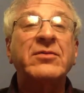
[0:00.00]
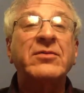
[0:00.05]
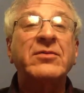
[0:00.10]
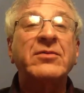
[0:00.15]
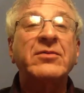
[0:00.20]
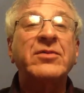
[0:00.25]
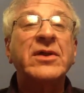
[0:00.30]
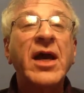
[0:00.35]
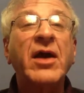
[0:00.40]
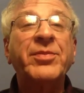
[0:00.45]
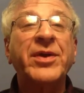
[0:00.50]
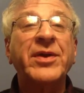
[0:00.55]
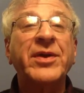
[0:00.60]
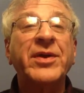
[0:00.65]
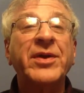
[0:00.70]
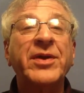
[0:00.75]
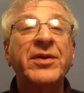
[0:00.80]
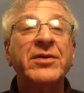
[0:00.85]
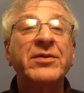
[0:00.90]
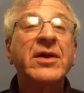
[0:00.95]
will help
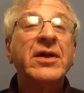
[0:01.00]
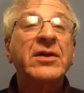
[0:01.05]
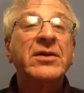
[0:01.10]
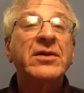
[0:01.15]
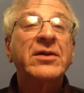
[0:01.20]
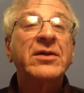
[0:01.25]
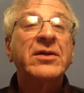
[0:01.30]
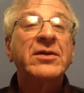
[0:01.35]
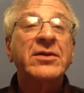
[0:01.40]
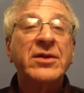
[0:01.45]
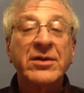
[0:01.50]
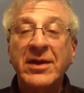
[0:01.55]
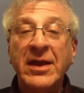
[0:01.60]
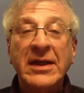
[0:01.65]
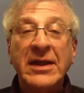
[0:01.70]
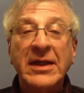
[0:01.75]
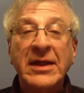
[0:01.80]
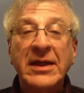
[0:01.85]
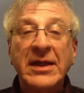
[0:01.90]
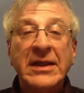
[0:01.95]
you learn
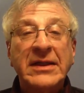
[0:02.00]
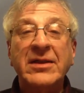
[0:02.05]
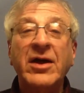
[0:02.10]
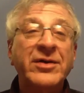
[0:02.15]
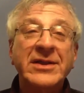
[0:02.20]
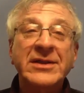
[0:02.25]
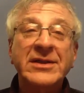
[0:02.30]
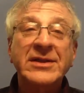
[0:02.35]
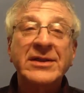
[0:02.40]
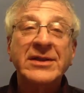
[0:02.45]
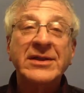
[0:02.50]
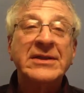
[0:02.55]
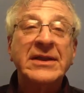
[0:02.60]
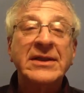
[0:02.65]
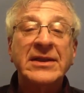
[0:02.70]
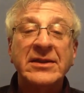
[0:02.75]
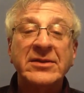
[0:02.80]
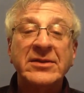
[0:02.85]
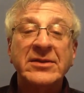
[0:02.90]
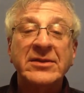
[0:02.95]
all these
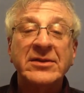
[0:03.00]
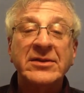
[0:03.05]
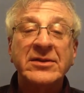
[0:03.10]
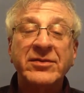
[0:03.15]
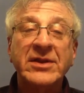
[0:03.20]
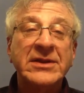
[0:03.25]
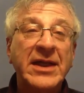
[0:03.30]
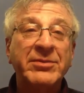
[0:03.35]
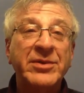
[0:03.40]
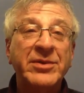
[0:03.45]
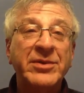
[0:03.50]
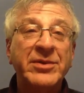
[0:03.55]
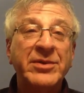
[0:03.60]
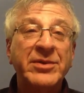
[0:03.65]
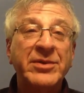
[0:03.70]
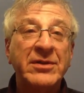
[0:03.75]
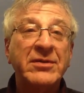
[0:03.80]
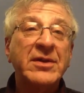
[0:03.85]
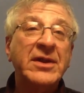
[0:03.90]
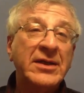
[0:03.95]
details. For
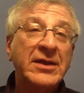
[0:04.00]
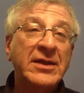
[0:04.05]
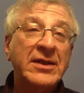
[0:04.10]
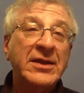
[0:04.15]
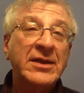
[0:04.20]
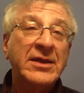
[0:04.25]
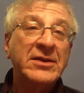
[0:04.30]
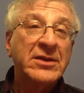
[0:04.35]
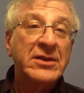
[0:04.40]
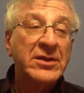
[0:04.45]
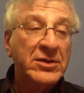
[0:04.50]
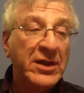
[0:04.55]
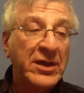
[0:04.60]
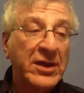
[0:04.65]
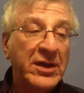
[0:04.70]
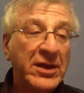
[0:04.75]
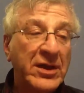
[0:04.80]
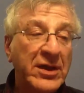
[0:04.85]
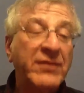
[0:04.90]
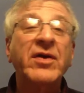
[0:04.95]
example, and
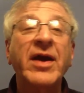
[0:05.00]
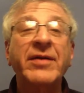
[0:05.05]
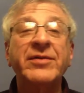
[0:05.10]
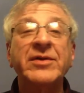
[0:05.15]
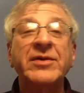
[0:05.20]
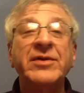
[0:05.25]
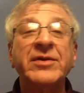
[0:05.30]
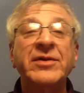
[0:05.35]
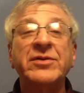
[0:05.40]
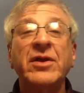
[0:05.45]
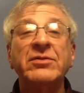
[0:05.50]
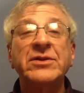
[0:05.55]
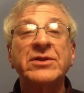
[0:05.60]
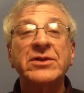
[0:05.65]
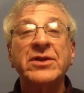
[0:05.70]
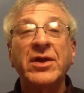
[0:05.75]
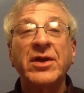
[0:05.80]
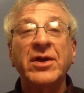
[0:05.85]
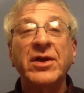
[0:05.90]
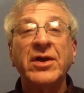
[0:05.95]
if you have a drone, you
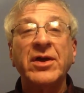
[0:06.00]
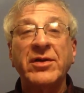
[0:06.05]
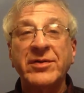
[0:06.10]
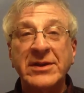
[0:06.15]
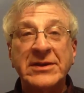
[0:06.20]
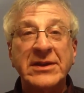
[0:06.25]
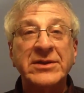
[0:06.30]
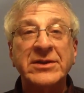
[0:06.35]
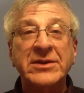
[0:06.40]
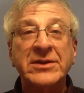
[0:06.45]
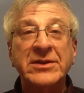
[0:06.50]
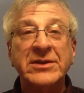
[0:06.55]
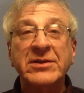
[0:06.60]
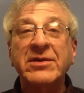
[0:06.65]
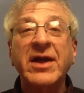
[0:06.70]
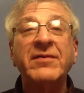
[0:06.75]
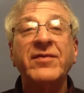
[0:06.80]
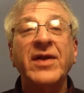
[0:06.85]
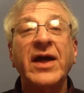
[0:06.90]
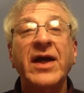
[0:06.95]
should know this, that you
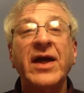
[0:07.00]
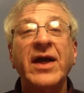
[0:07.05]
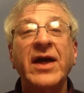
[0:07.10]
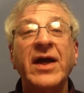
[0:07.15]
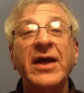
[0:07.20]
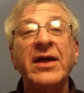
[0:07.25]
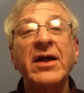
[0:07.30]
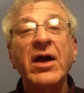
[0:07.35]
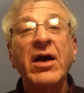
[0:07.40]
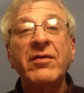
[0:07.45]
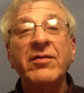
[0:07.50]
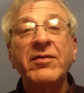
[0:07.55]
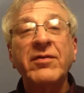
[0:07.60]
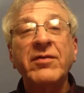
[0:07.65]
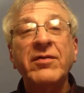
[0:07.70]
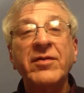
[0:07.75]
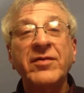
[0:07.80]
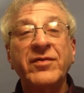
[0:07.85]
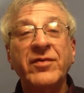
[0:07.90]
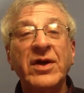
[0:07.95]
can't fly
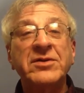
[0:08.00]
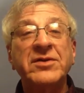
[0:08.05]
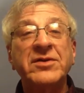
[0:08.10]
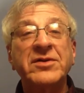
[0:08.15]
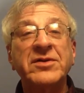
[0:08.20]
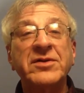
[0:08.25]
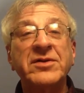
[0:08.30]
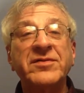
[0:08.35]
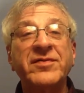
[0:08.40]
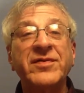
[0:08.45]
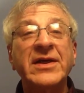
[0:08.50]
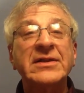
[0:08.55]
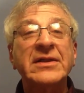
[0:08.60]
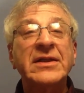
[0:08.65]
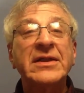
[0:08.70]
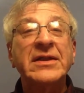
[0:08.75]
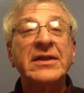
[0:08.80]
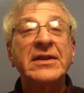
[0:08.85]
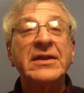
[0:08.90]
over 400 feet.